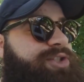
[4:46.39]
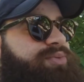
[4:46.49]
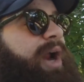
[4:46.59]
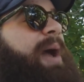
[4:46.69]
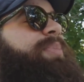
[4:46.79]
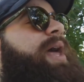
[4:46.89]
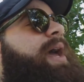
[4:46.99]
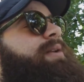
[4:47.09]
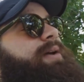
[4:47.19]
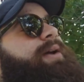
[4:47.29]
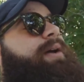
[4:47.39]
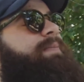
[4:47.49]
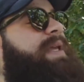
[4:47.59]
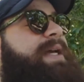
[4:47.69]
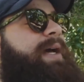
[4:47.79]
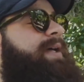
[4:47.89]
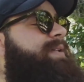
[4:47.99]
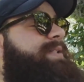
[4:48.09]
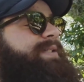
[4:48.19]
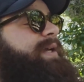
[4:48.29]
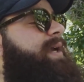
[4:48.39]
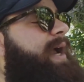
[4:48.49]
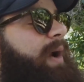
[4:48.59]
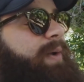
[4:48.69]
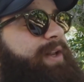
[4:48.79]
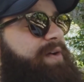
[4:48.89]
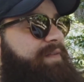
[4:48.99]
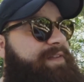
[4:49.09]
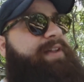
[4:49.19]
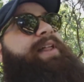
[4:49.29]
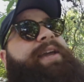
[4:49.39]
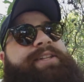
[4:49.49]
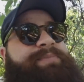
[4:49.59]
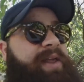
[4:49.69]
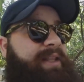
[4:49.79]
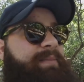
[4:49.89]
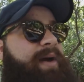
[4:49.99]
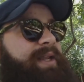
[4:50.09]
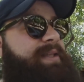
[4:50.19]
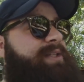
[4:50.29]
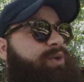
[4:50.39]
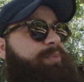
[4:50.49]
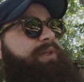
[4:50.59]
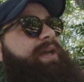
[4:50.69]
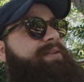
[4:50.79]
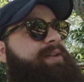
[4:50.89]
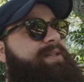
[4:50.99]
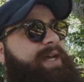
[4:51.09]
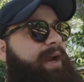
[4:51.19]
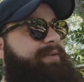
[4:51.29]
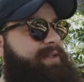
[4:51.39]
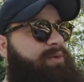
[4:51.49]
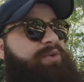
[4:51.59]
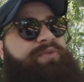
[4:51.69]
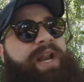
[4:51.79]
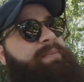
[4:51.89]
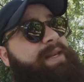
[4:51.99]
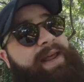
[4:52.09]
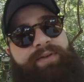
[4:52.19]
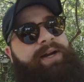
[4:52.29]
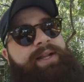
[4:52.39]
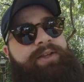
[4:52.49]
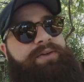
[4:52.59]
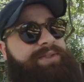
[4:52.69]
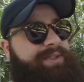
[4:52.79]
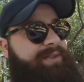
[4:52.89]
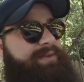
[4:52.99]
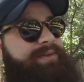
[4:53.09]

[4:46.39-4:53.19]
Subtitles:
just wrap that because I really don't feel like spending the money to replace an entire sunroof that I'm never gonna use.